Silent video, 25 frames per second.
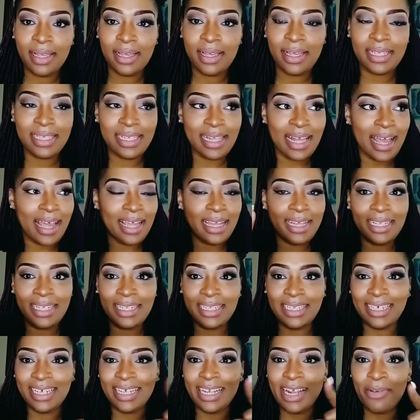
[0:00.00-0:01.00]
just like
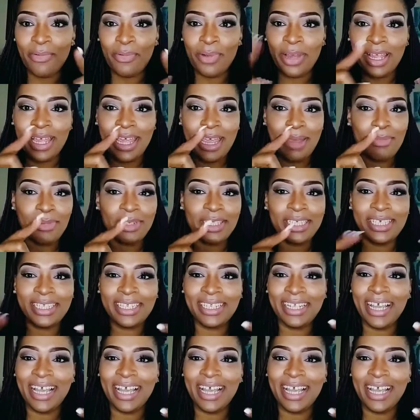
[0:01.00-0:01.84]
looking at one camera to the